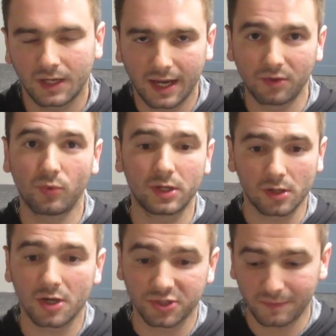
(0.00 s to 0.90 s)
And what it
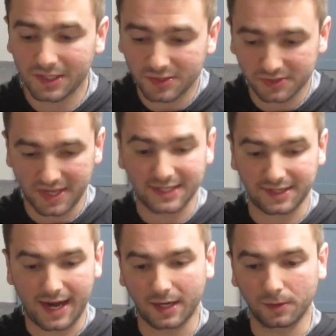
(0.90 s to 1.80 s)
also means is that
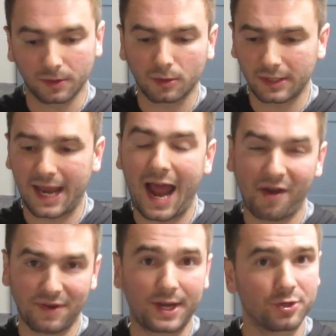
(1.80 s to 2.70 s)
I literally
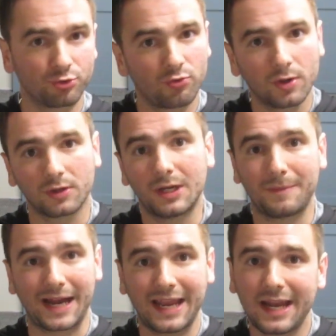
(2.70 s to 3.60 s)
have a controller in
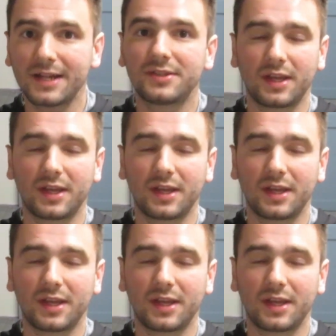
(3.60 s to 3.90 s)
my hands,